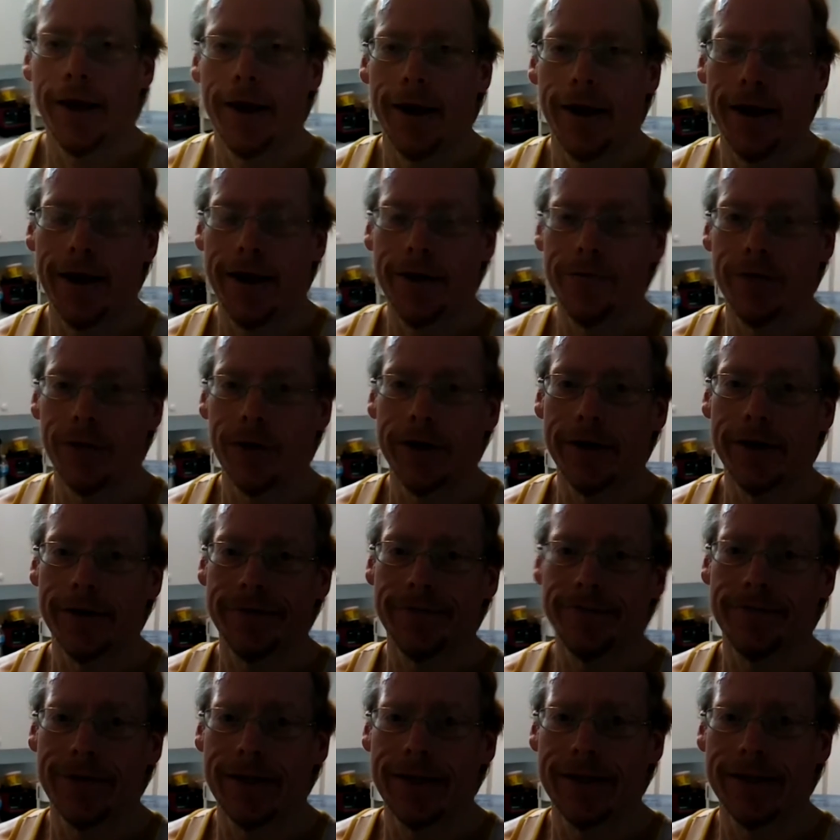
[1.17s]
Hey everyone,
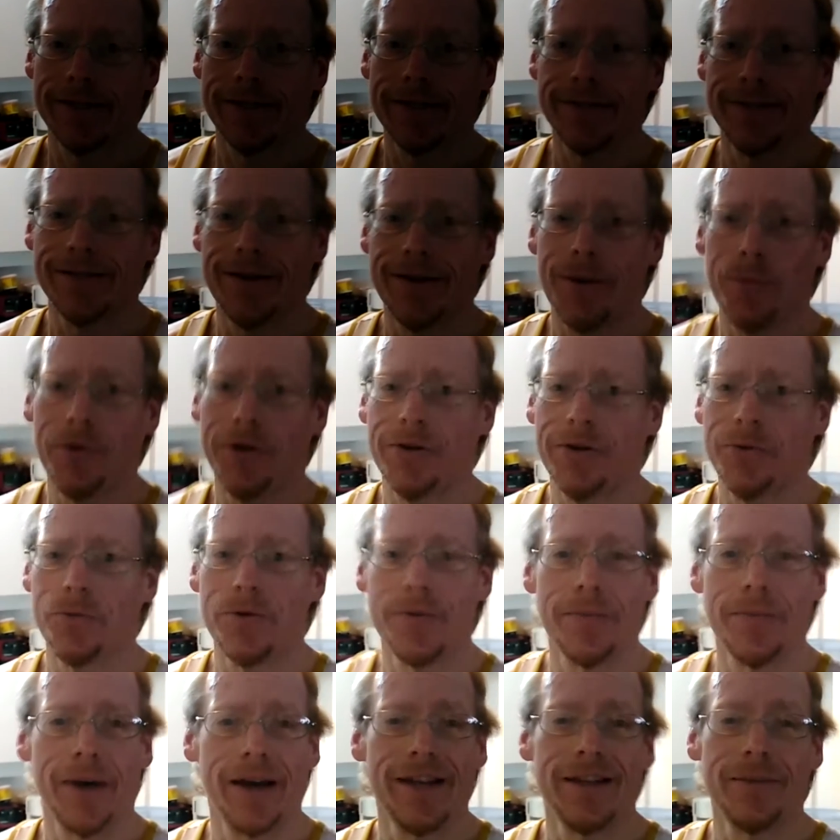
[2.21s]
someone
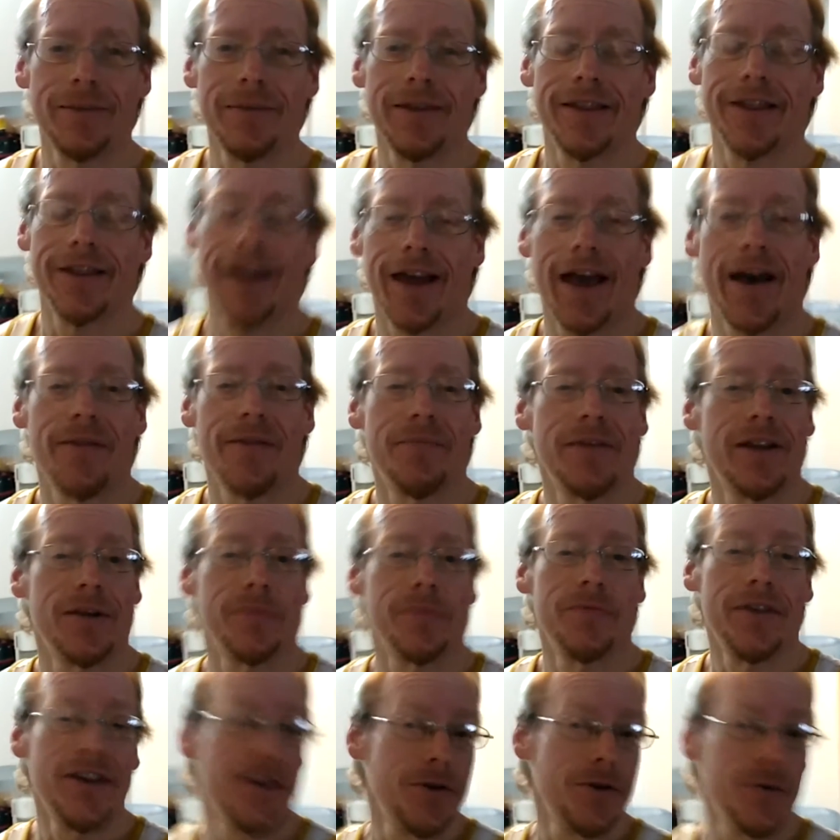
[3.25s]
reminded me that I haven't made a
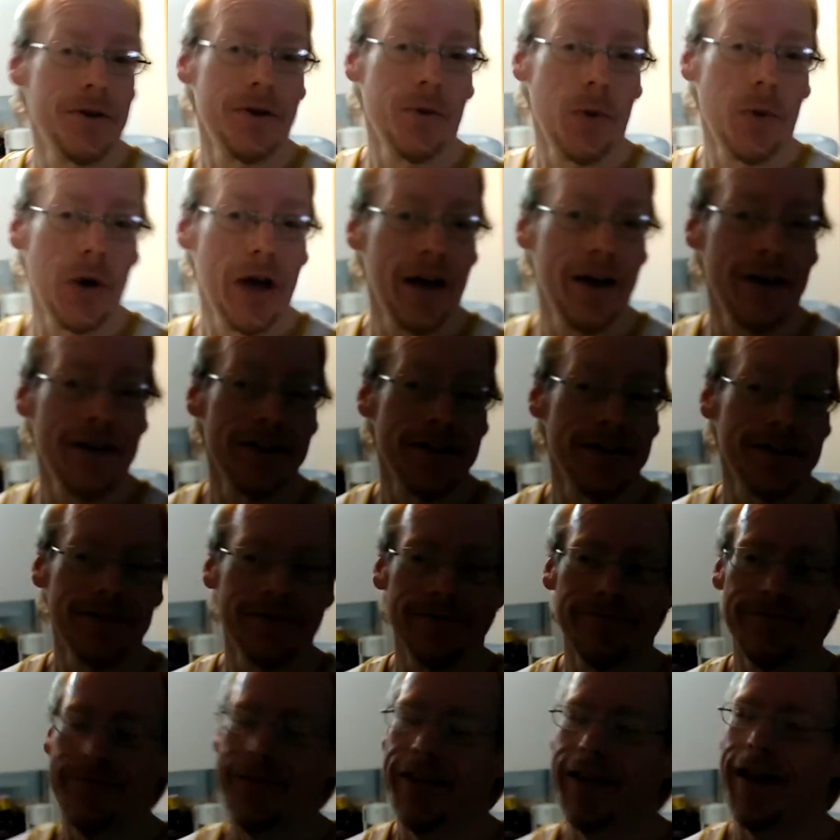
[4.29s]
video in a while,
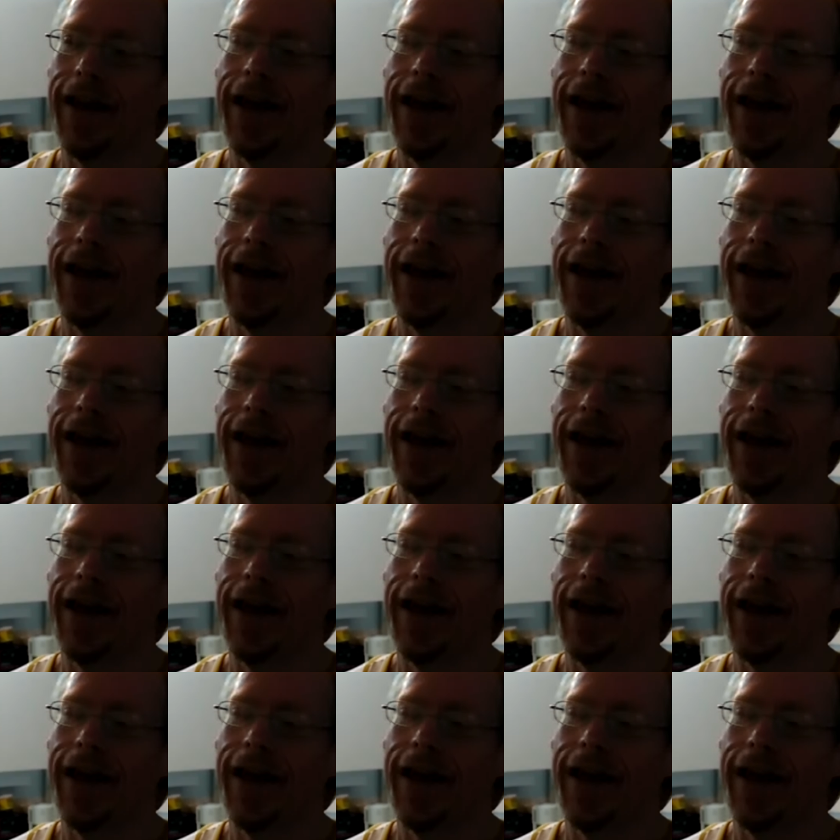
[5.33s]
and